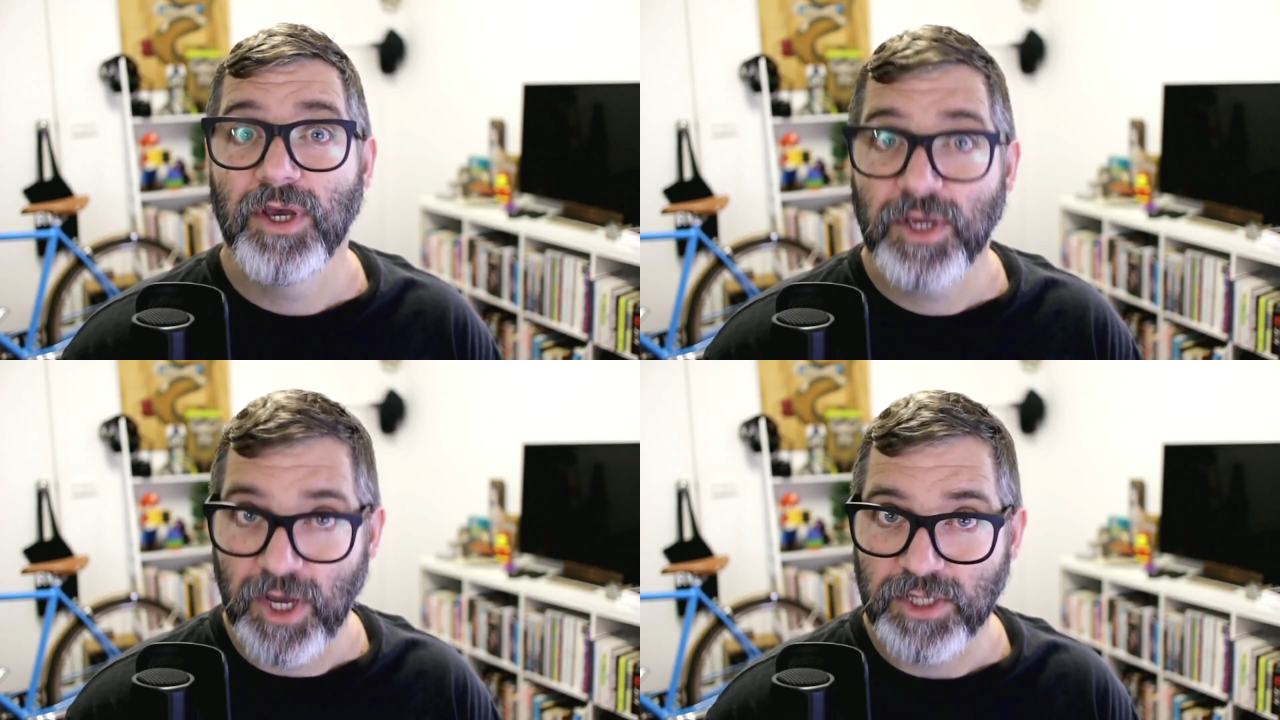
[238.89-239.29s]

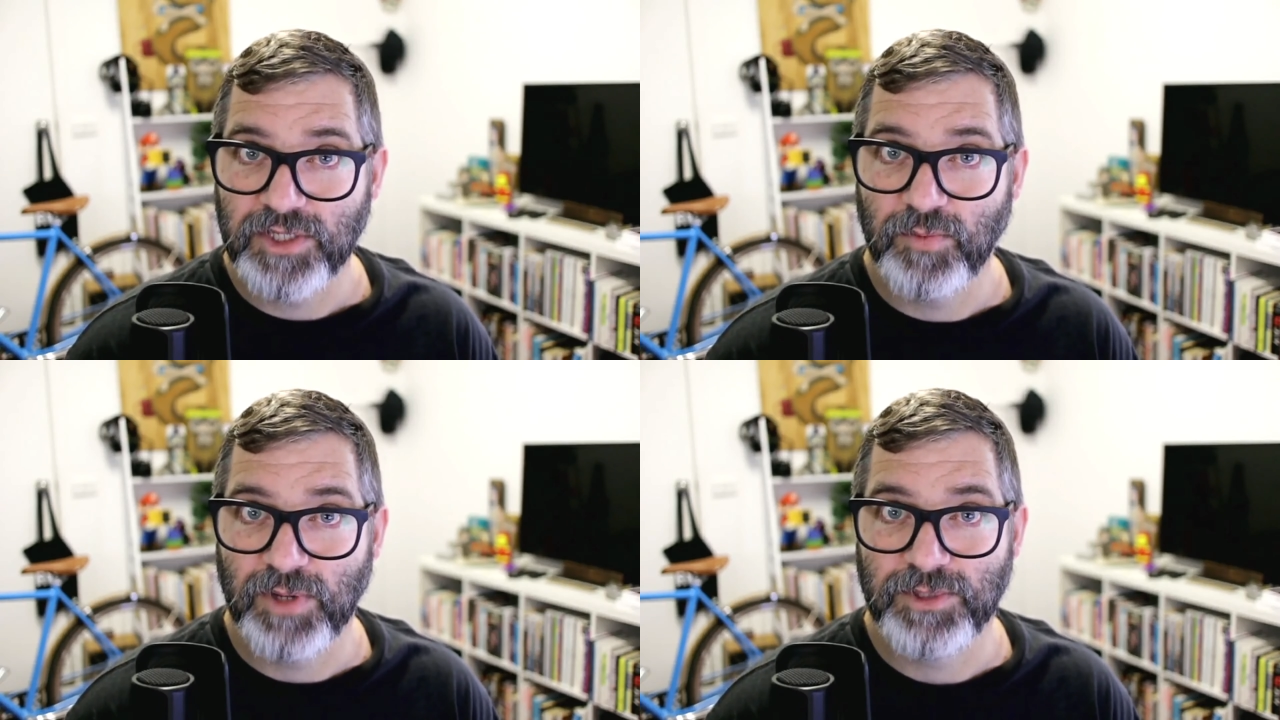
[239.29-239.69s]

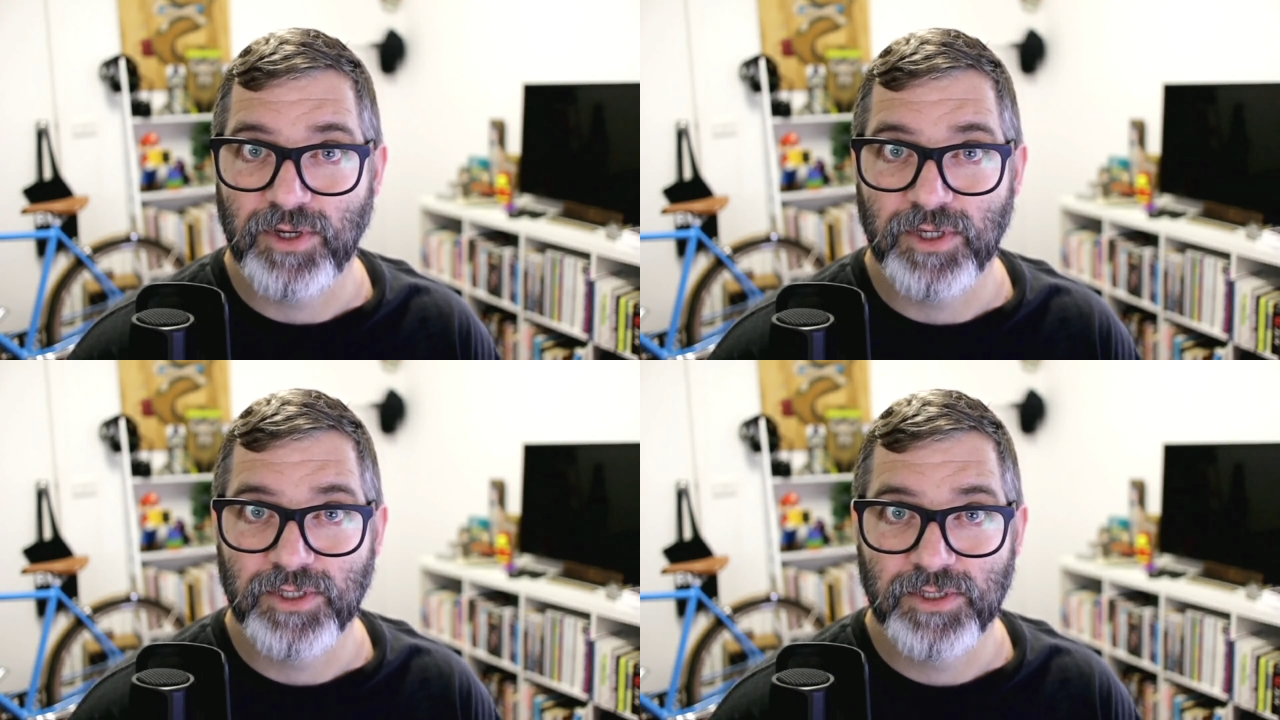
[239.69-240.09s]
custom
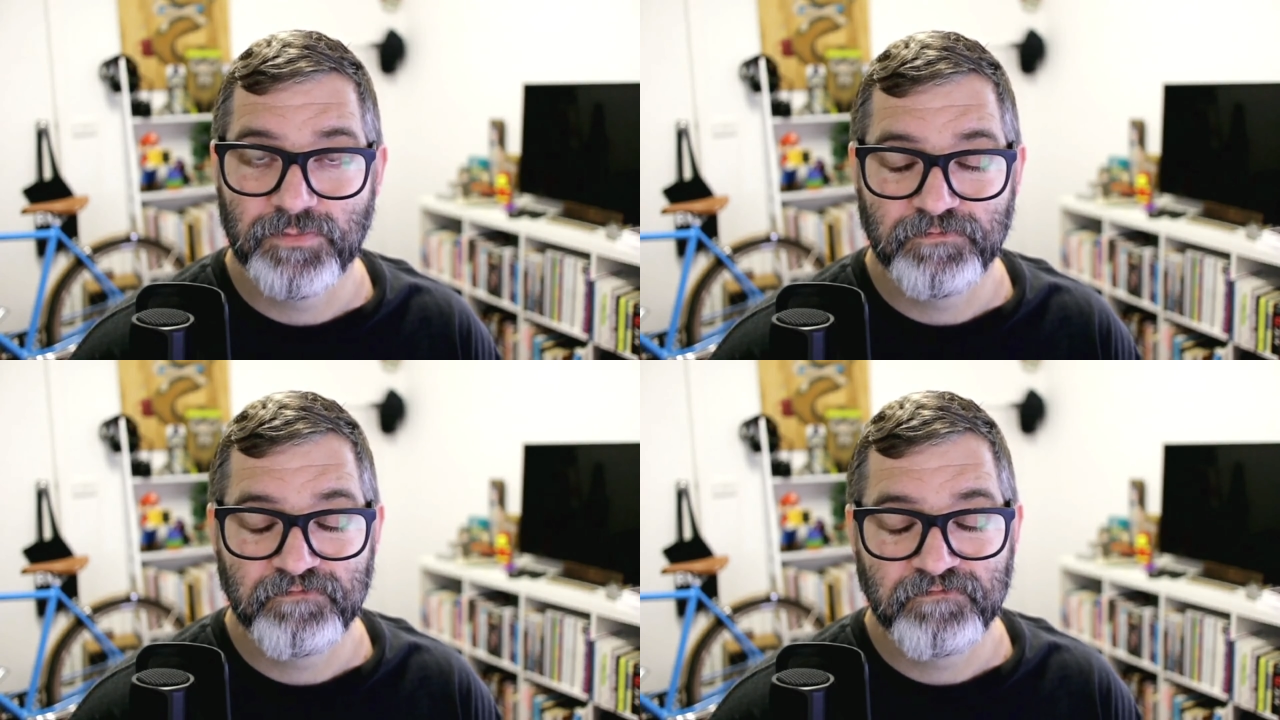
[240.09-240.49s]
websites.
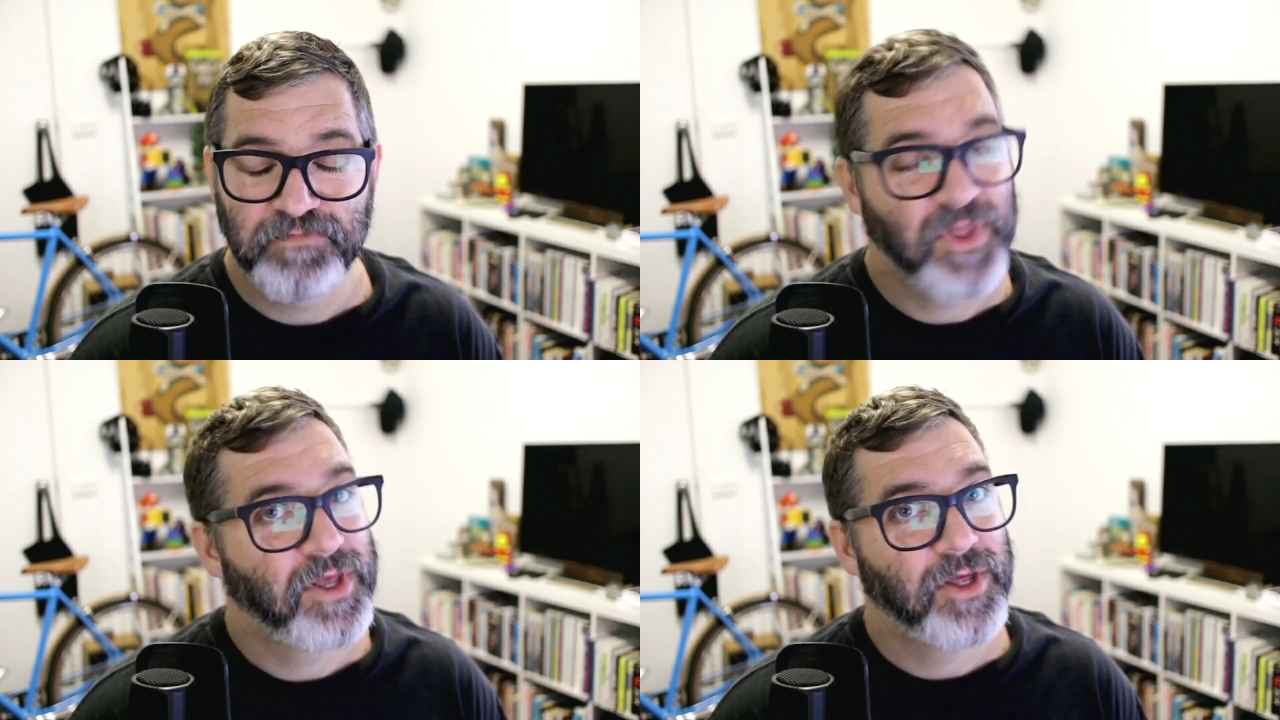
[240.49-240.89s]

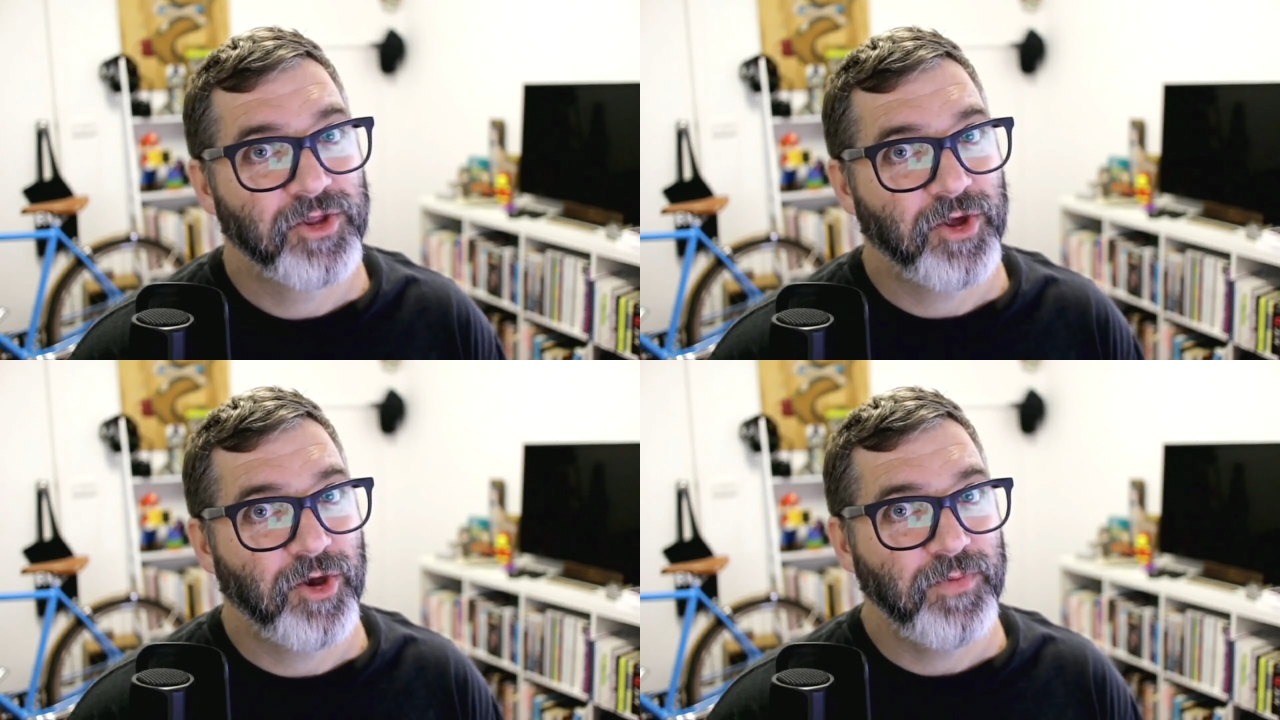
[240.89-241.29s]

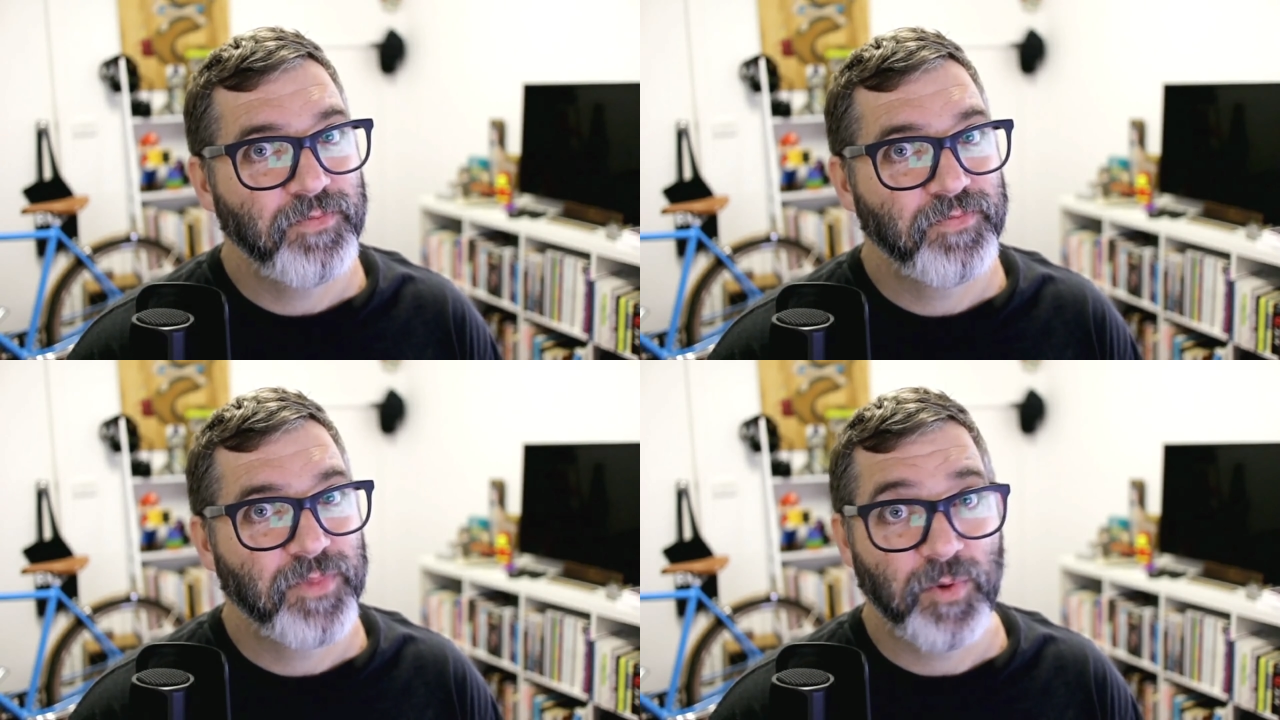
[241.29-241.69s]
So,
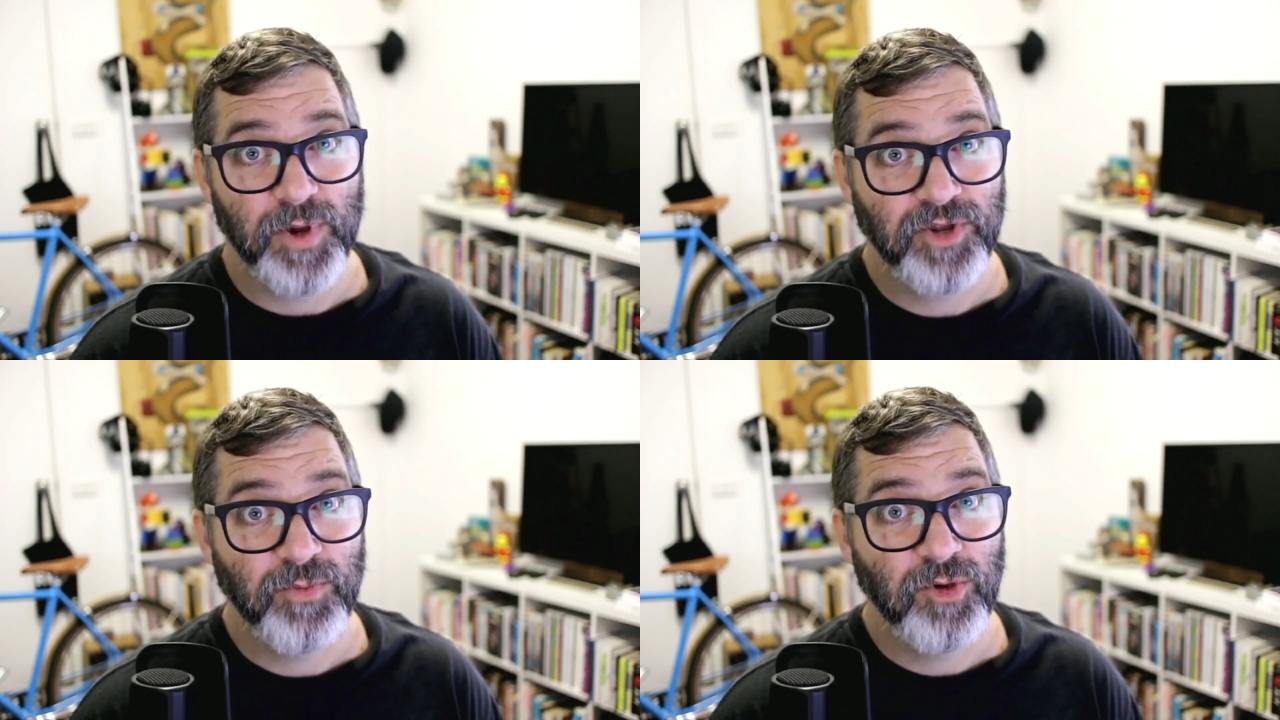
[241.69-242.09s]
we're
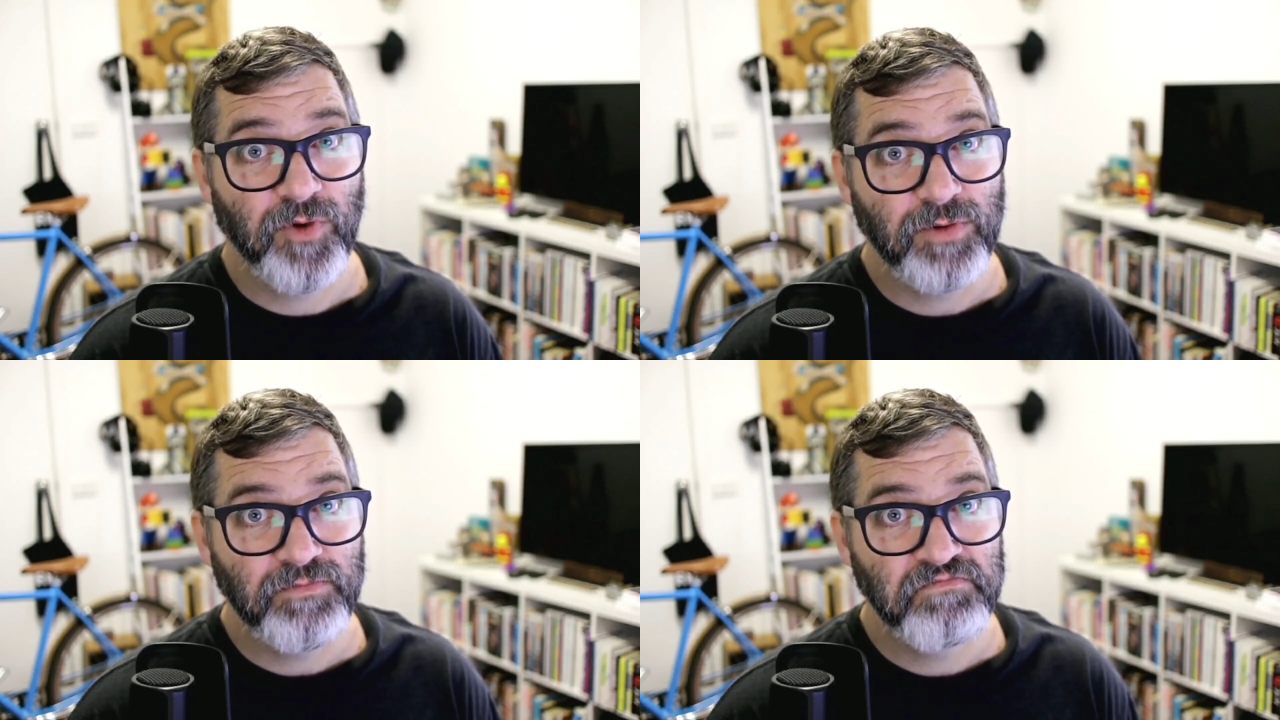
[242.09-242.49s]
ready to move
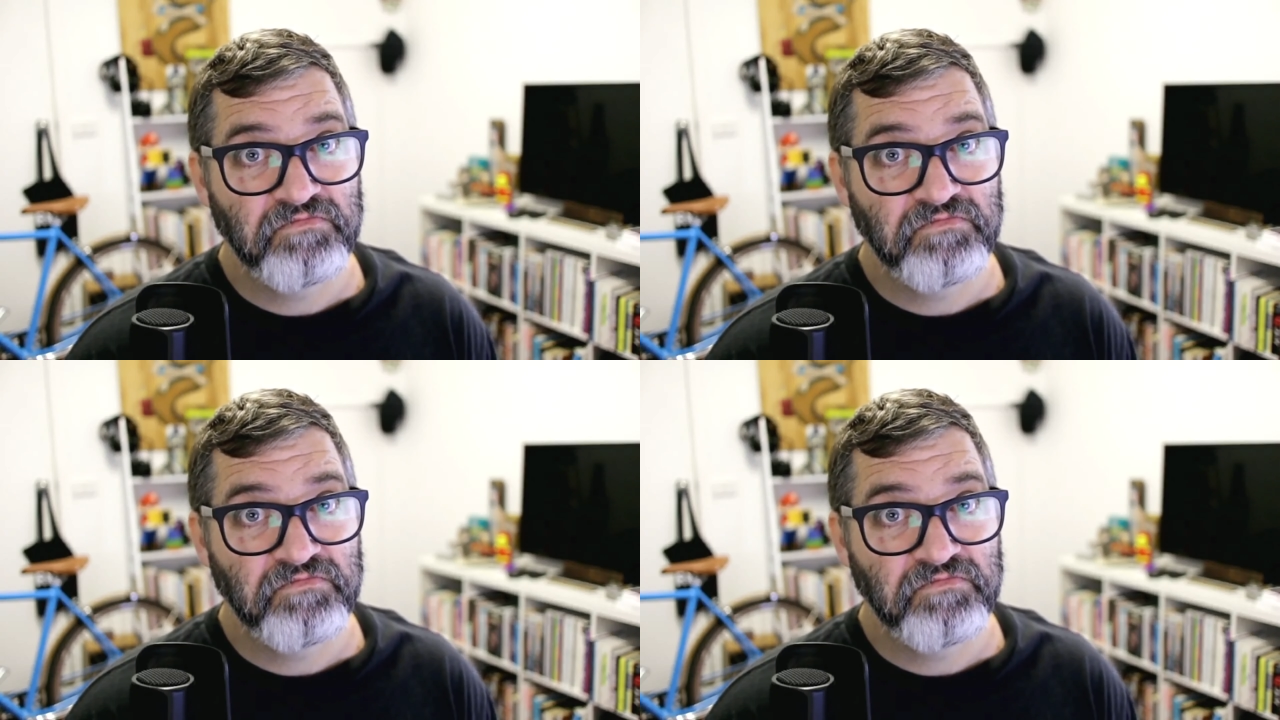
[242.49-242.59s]
on.